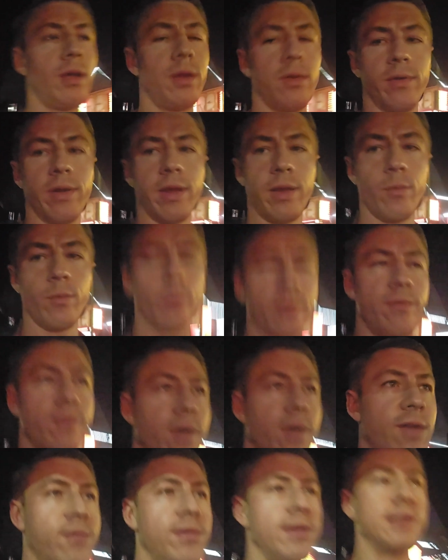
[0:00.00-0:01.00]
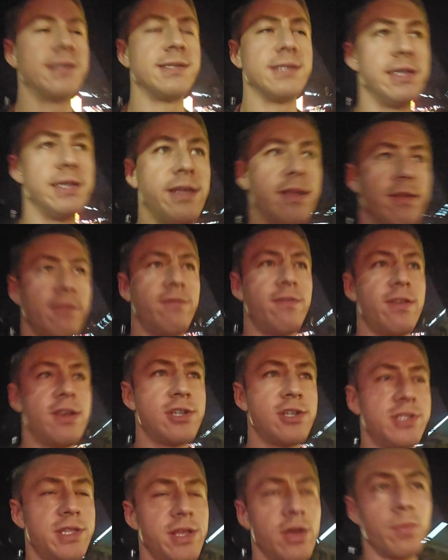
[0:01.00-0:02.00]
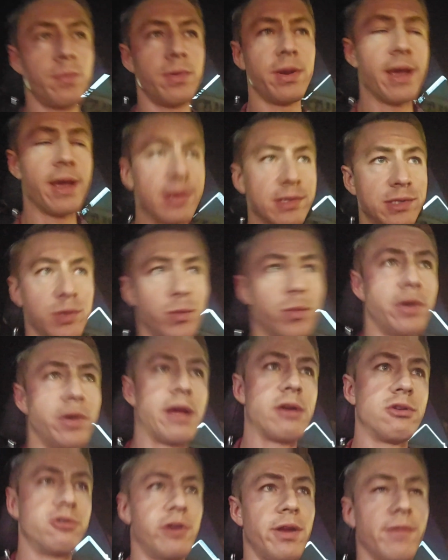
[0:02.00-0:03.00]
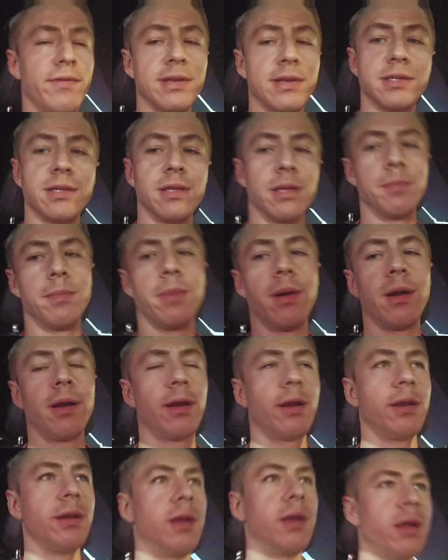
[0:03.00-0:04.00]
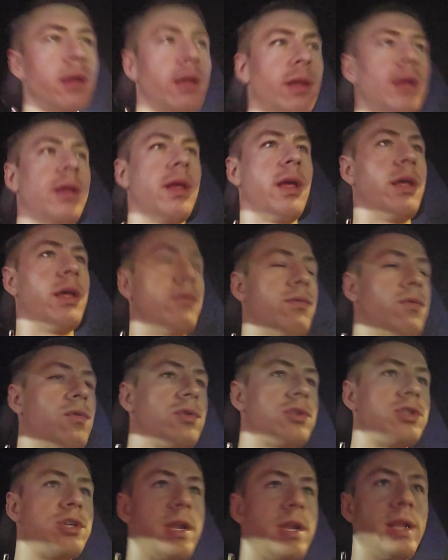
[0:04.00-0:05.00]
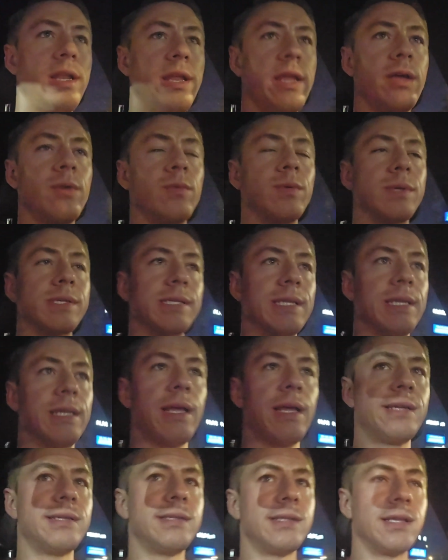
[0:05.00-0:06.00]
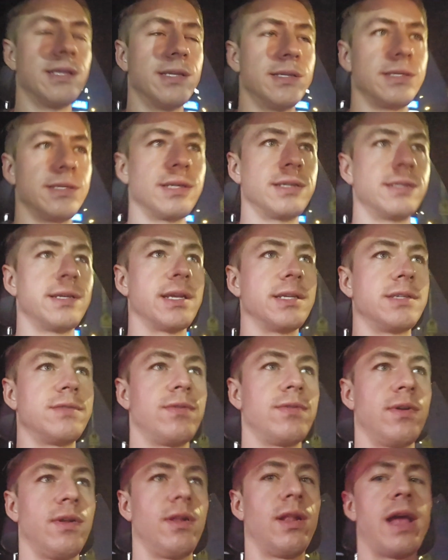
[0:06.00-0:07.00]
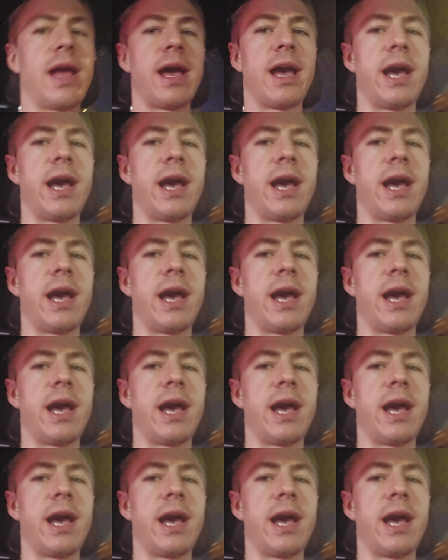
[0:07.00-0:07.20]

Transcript: All right, we've obviously finished the open house and we're now driving to the barn. Unfortunately, it was less than successful.